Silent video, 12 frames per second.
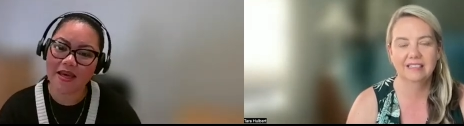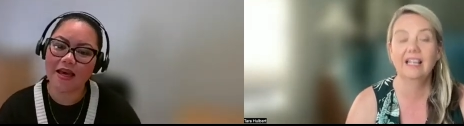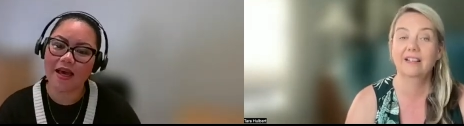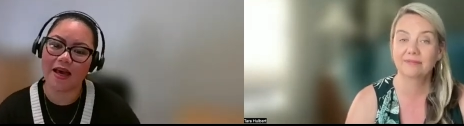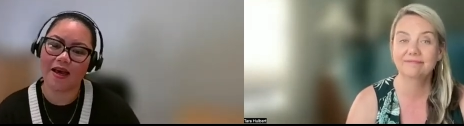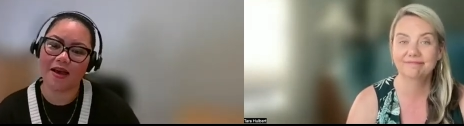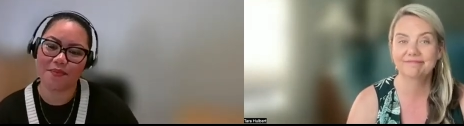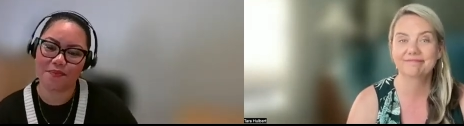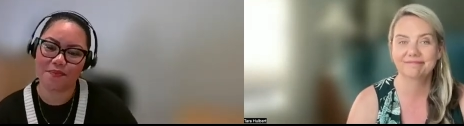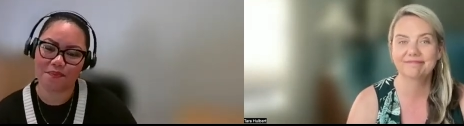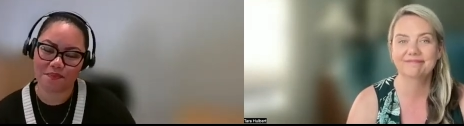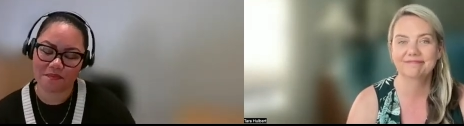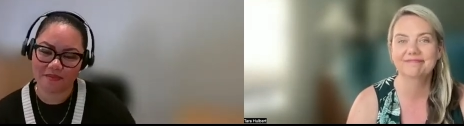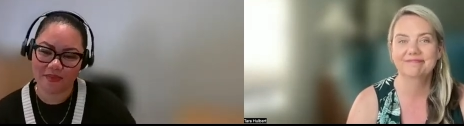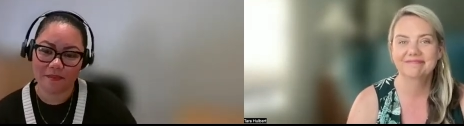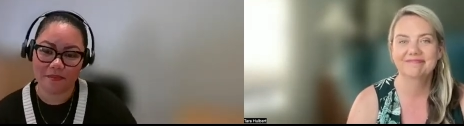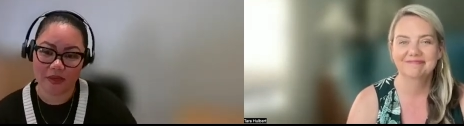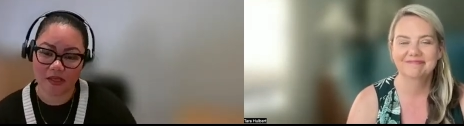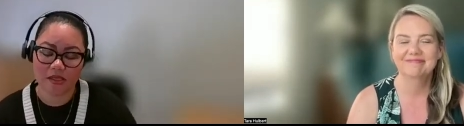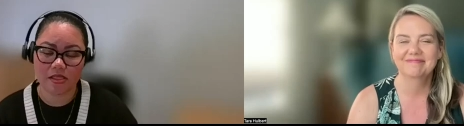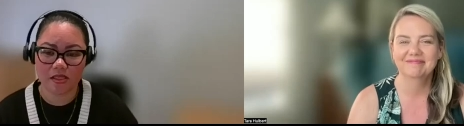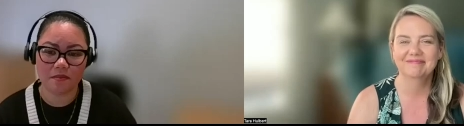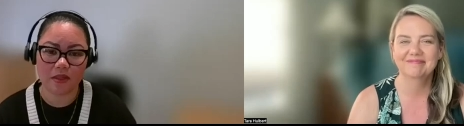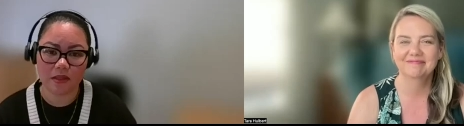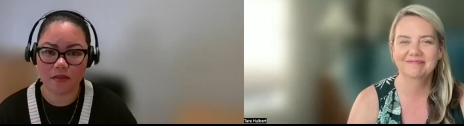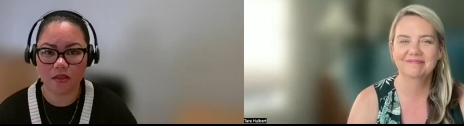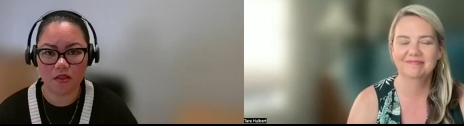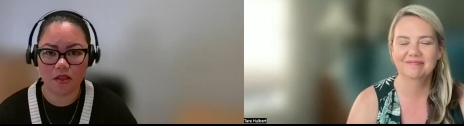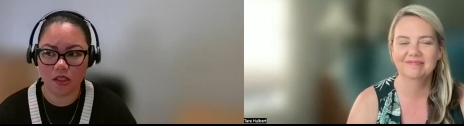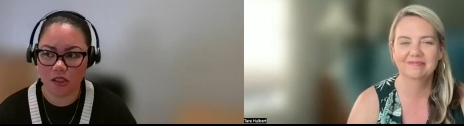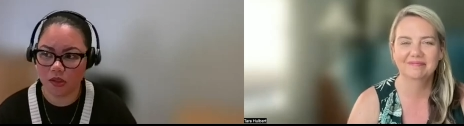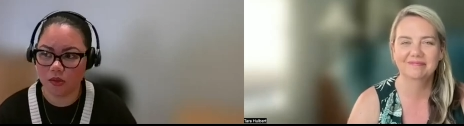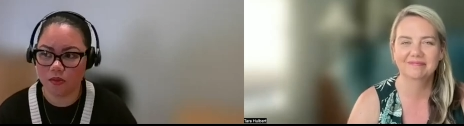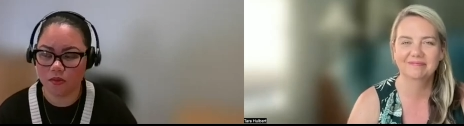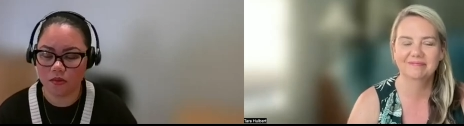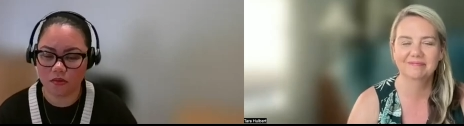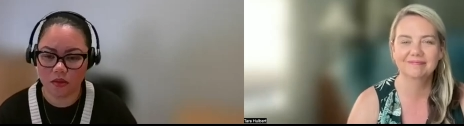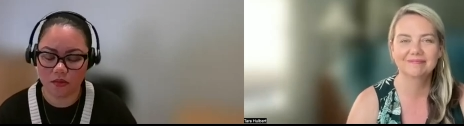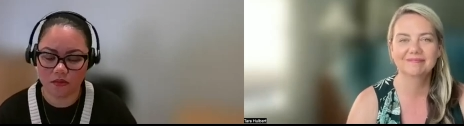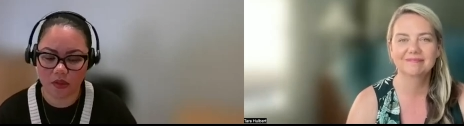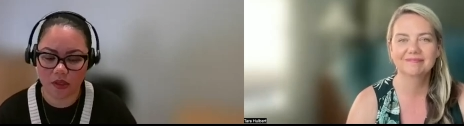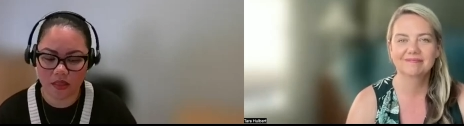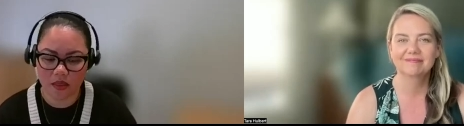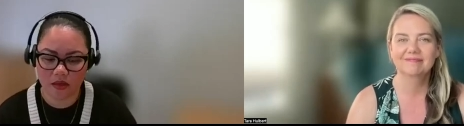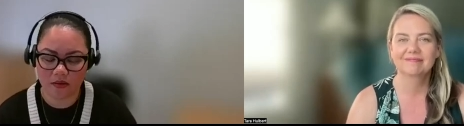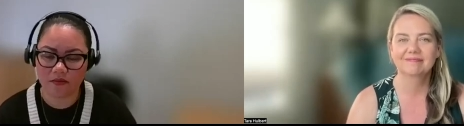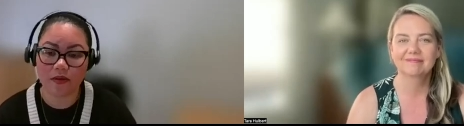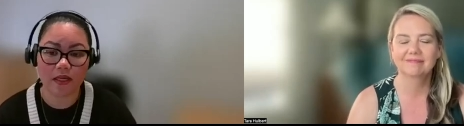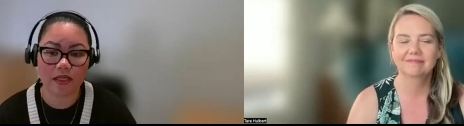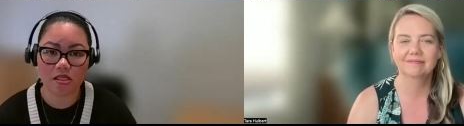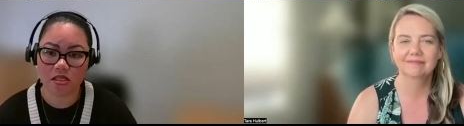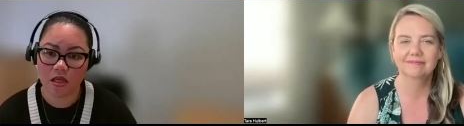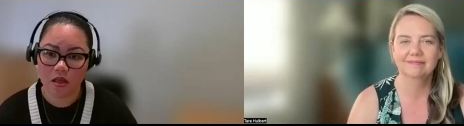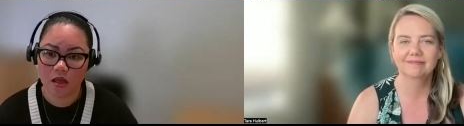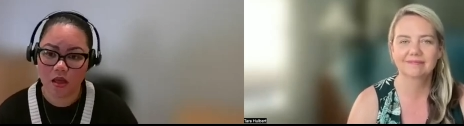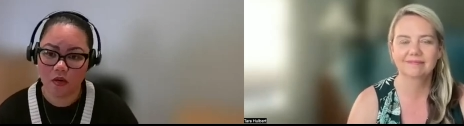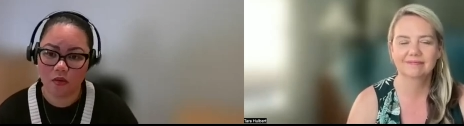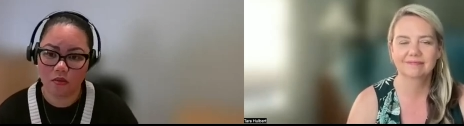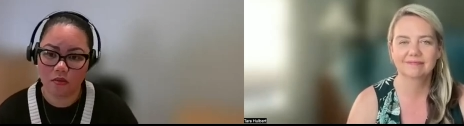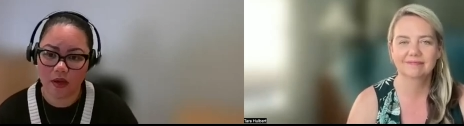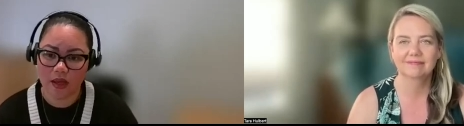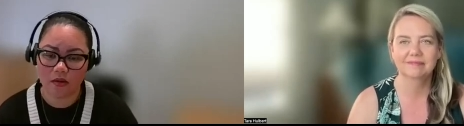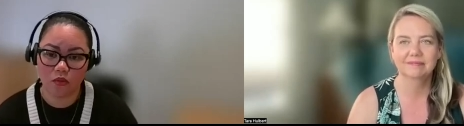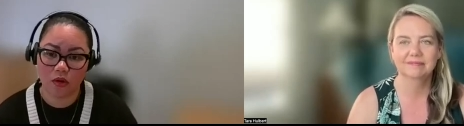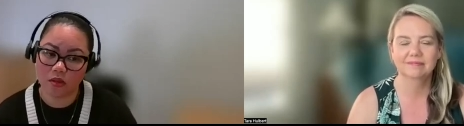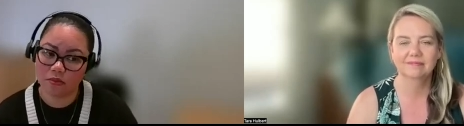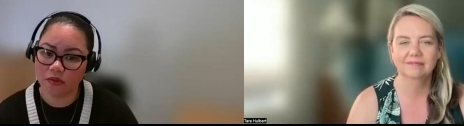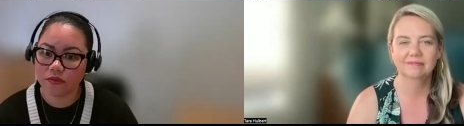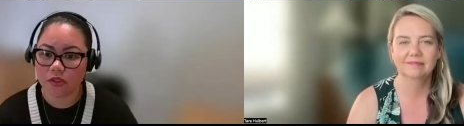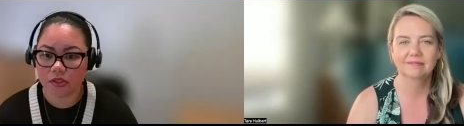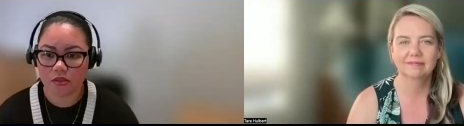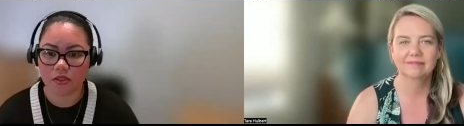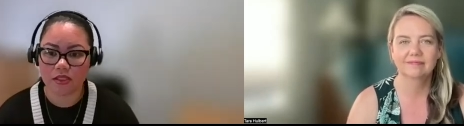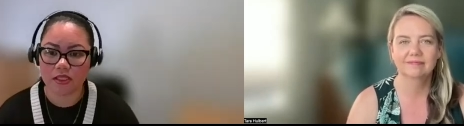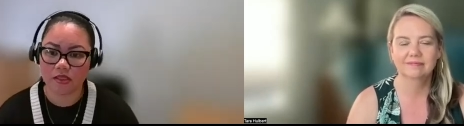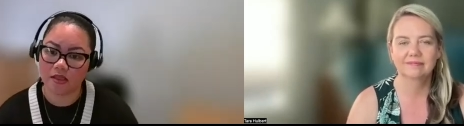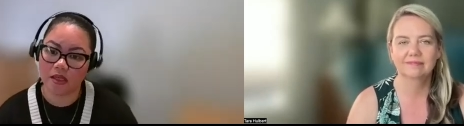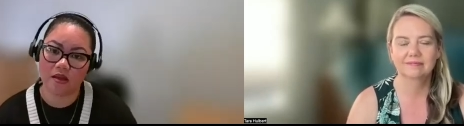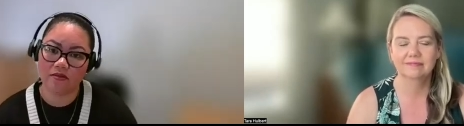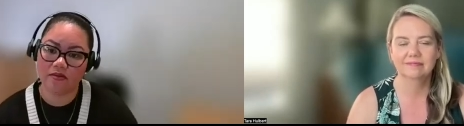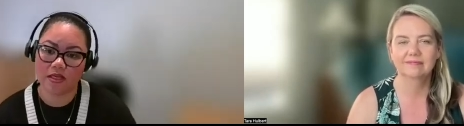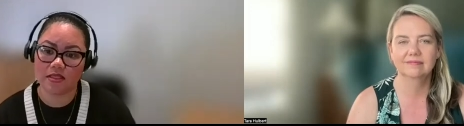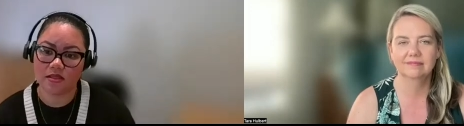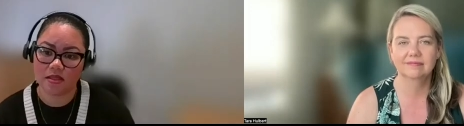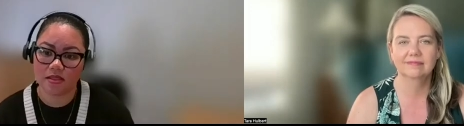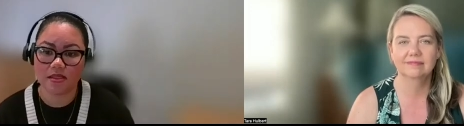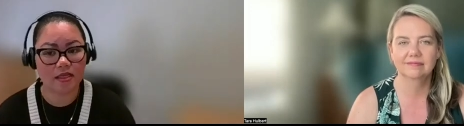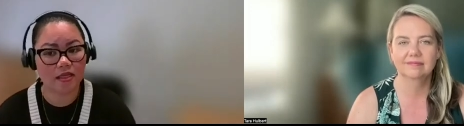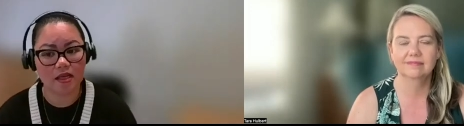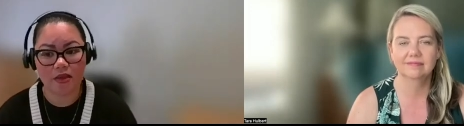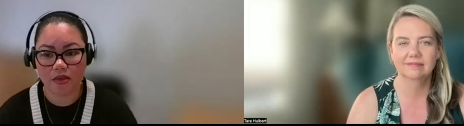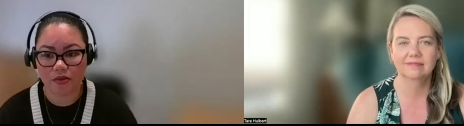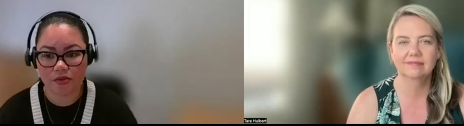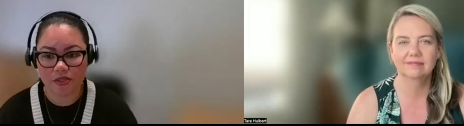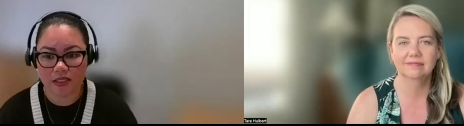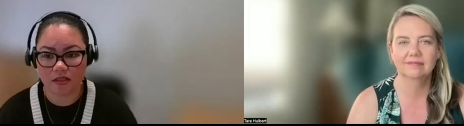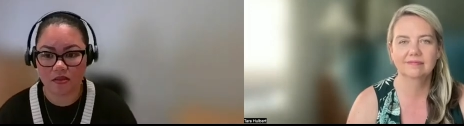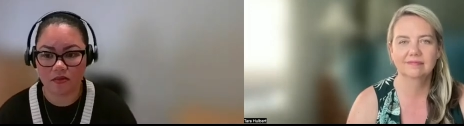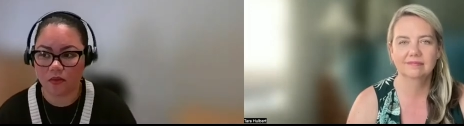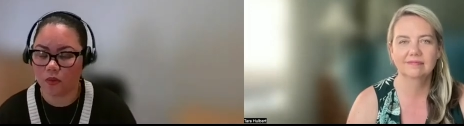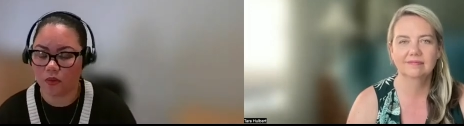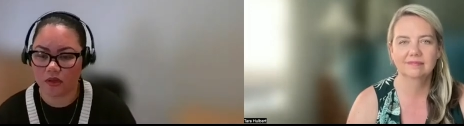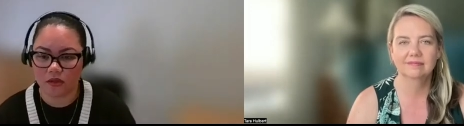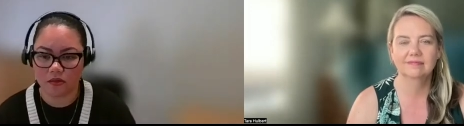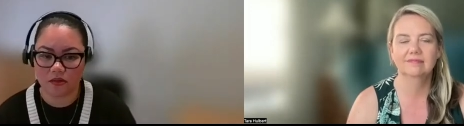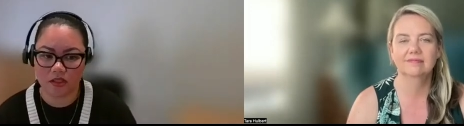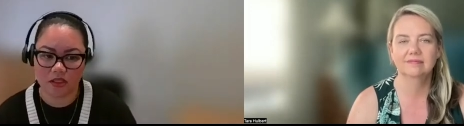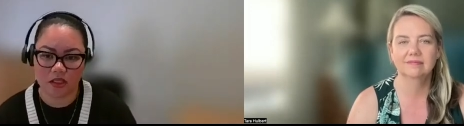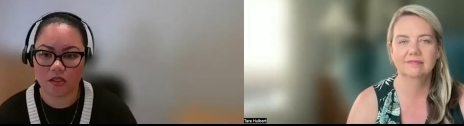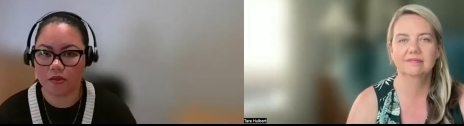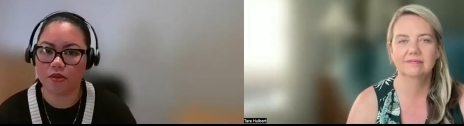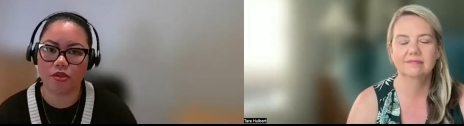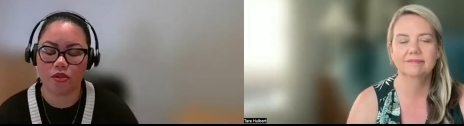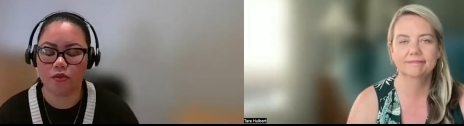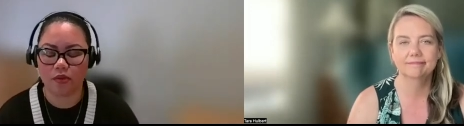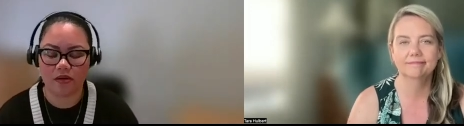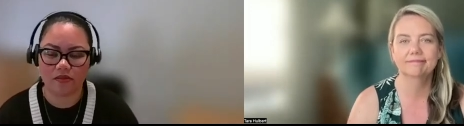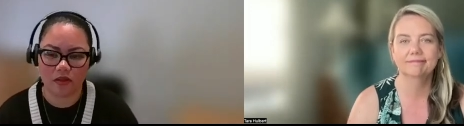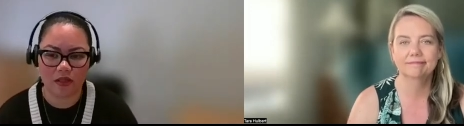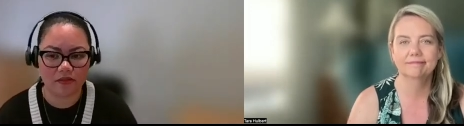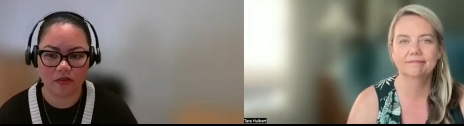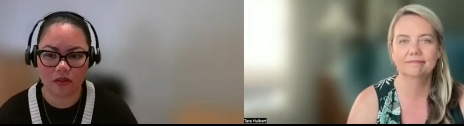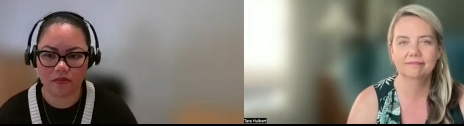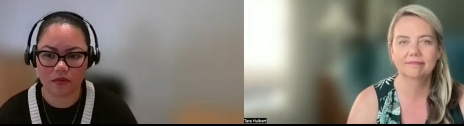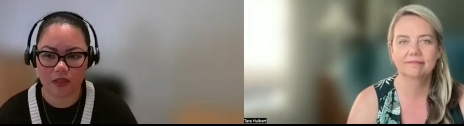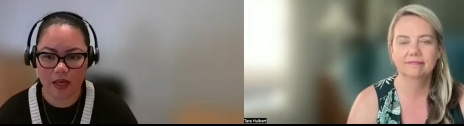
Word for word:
Speaker 1: Yeah. Because some people who've got the funds and want to move to New Zealand, they invest in studying in New Zealand for, a year or two, whatever level of